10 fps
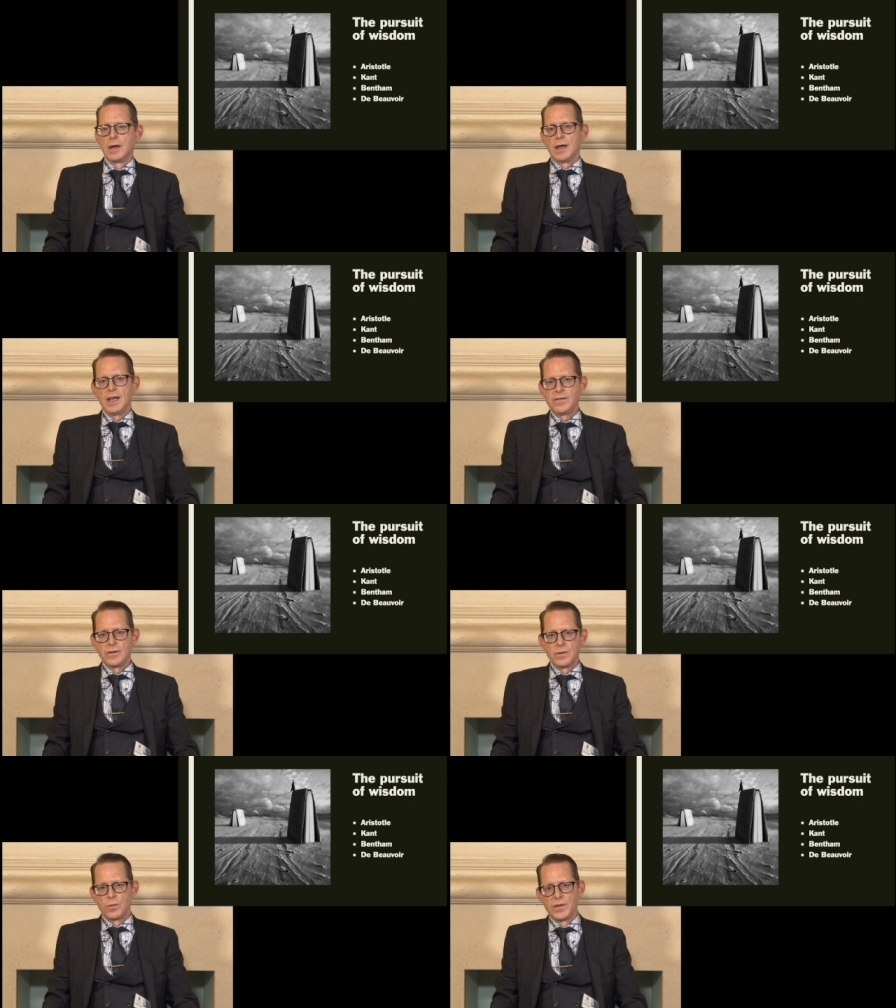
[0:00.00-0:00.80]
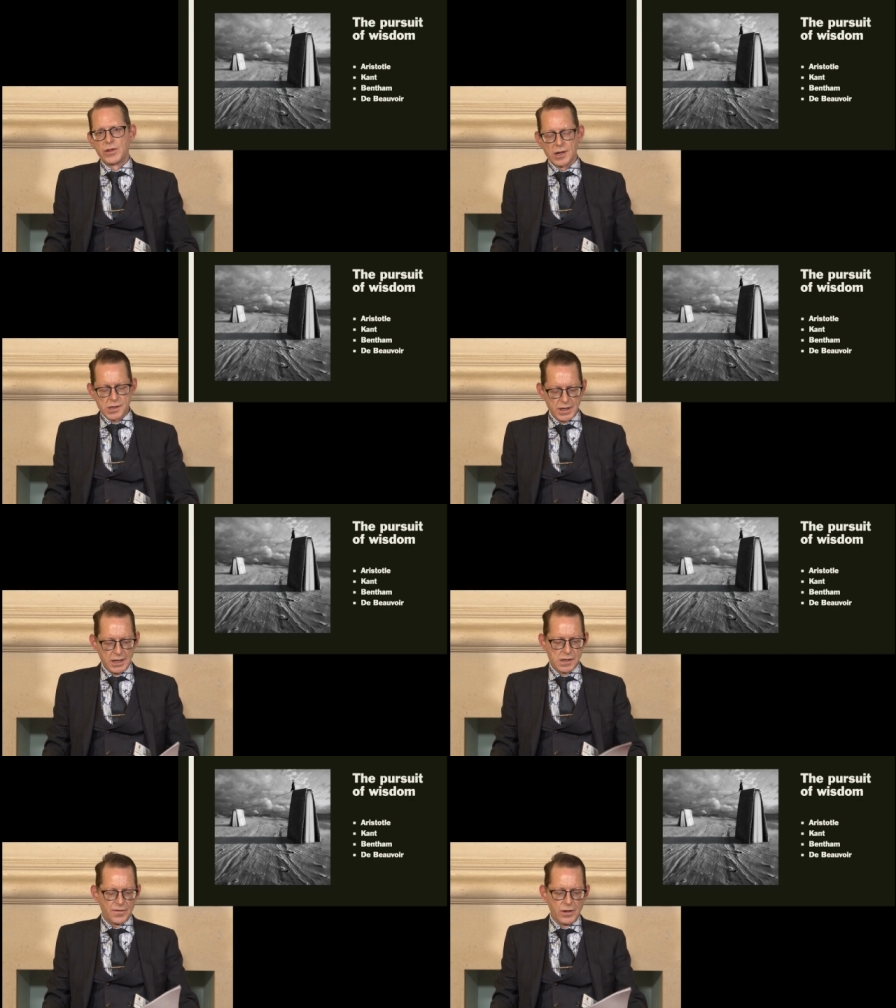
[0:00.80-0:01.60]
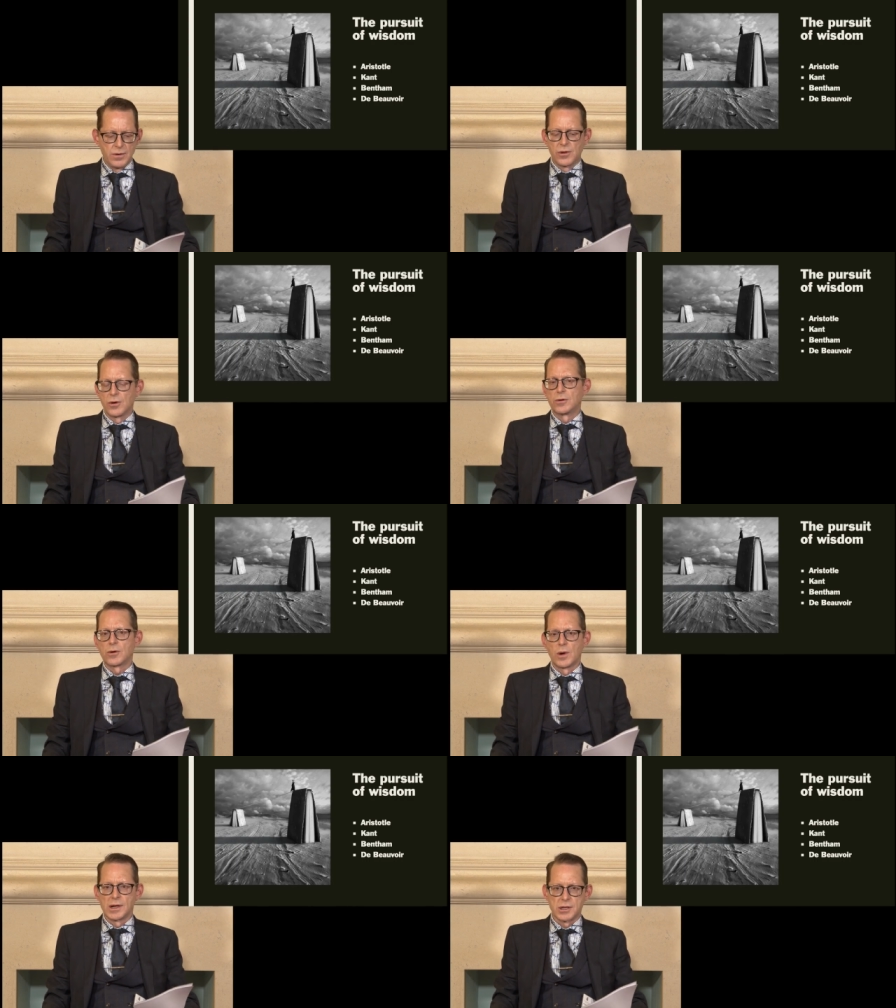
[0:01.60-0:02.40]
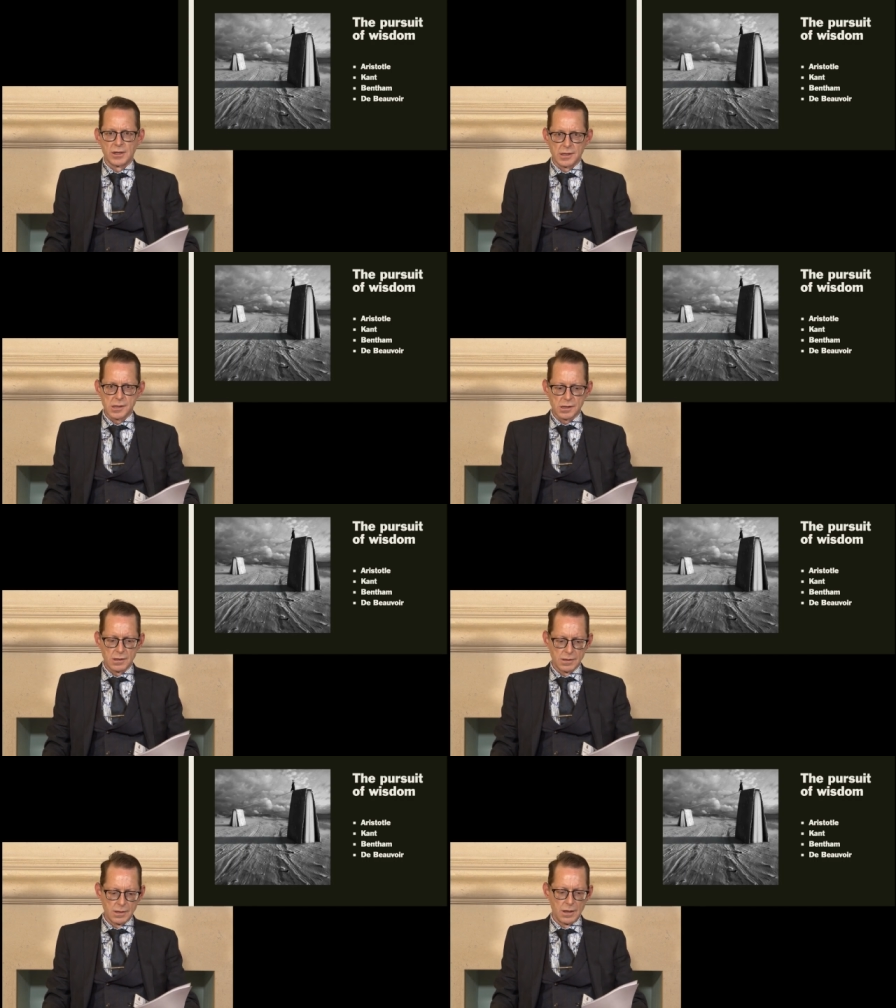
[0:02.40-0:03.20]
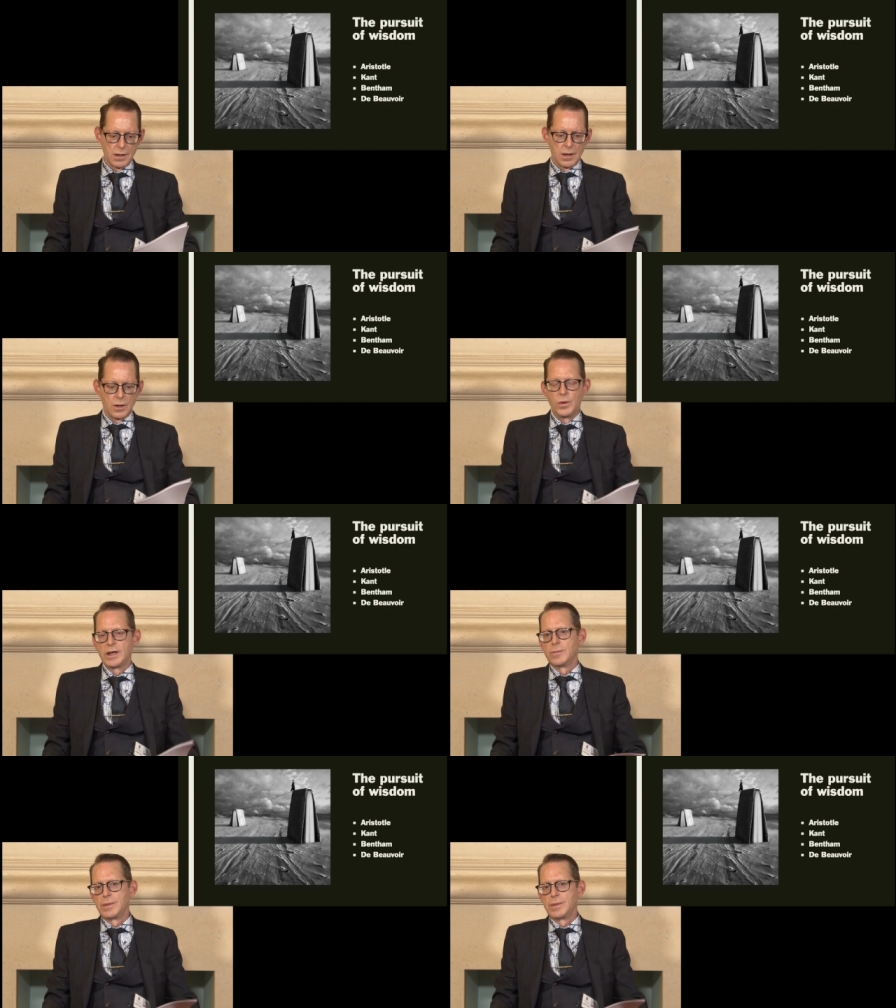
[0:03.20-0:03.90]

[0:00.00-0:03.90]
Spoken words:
Even with just these few short questions, we can